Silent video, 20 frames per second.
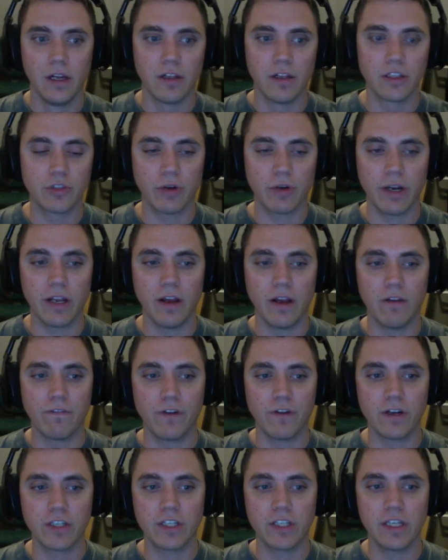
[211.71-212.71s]
let's write a
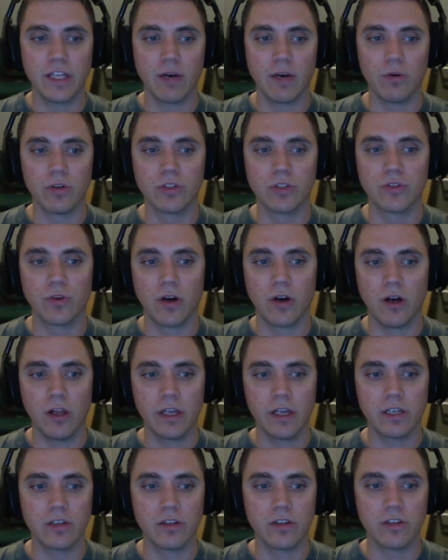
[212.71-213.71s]
function that will draw
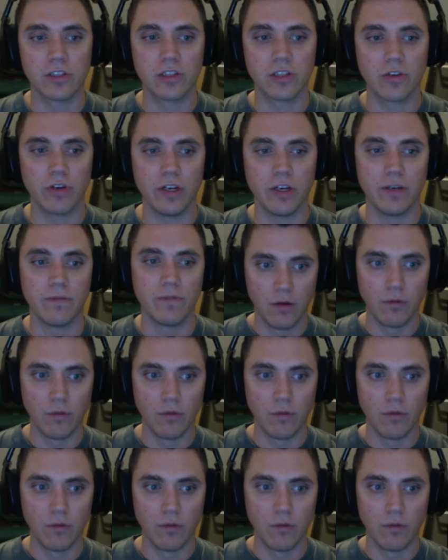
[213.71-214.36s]
it to the screen.